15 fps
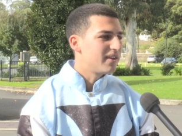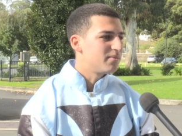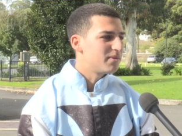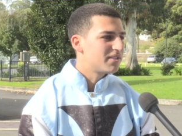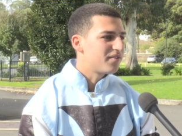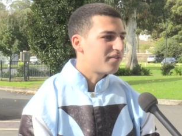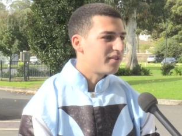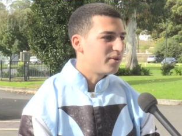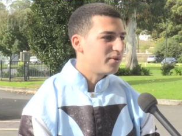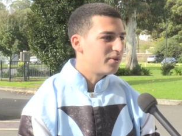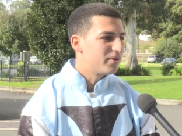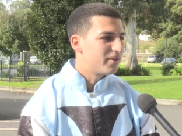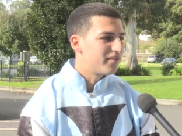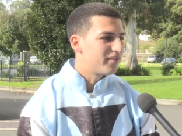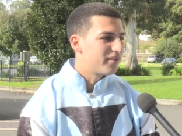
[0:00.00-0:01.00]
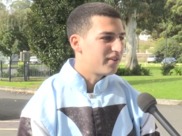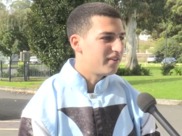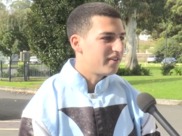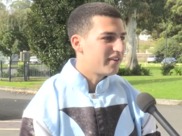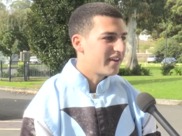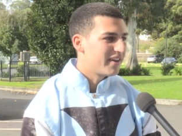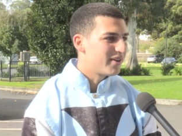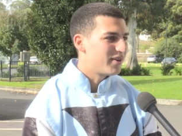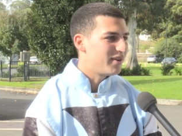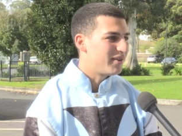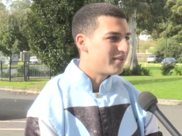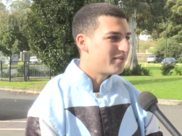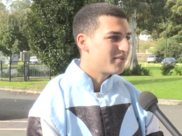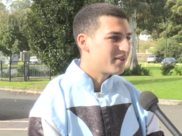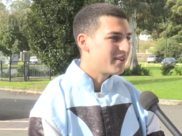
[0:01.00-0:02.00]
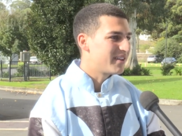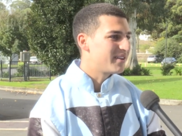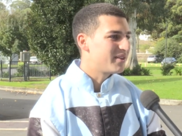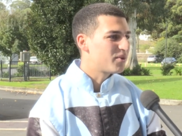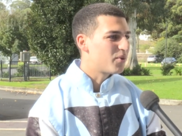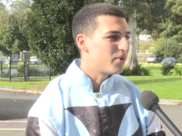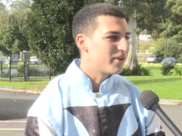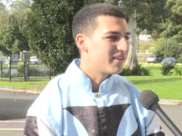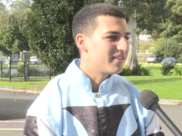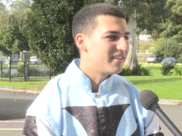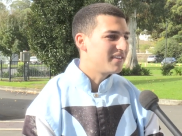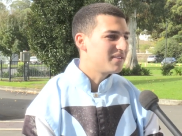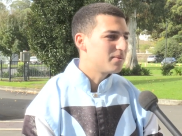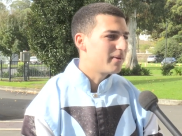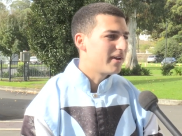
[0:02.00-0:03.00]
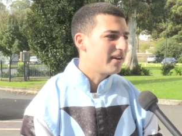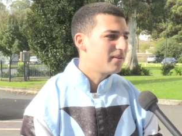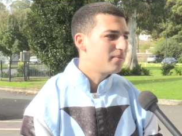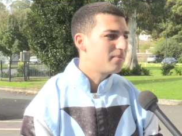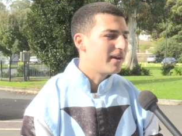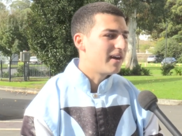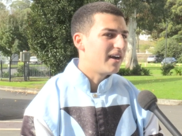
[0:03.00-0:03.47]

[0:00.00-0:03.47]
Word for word: I Mr. Feelgood, I've heard, uh, heard a lot of little quirky things about him.